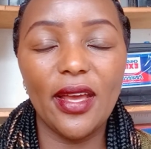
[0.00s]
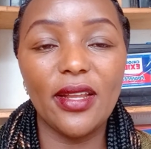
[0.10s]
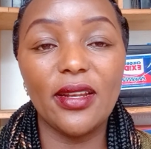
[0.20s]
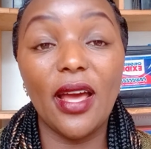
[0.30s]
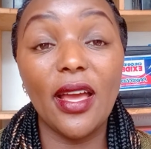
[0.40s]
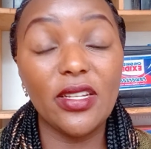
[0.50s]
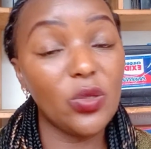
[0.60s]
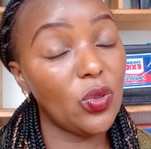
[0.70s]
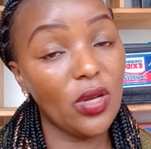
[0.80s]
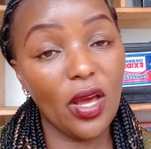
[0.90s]
and it
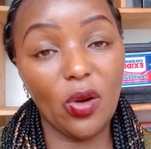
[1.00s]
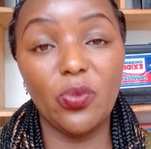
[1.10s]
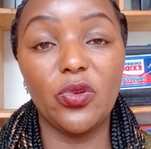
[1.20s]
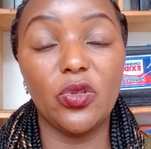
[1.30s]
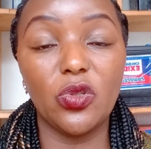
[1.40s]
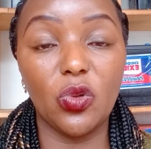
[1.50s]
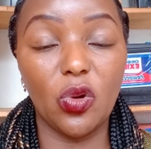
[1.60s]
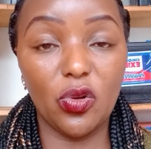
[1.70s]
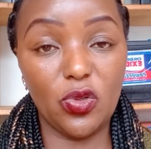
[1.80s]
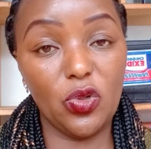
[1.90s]
will help you
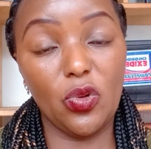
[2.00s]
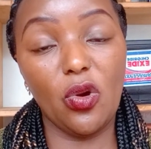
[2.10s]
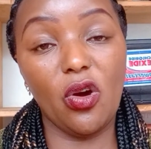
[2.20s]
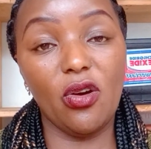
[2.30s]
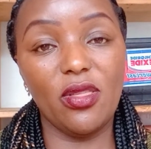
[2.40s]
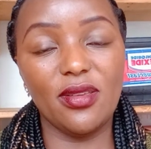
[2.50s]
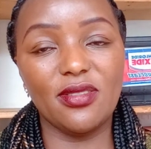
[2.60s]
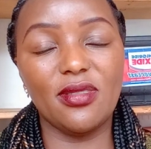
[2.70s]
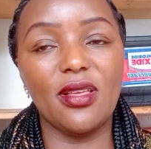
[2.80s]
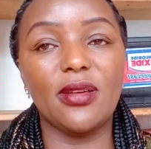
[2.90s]
to know all these
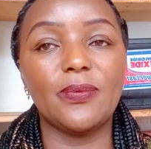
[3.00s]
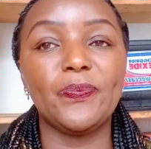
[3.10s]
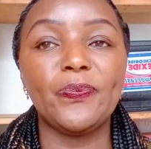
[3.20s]
things.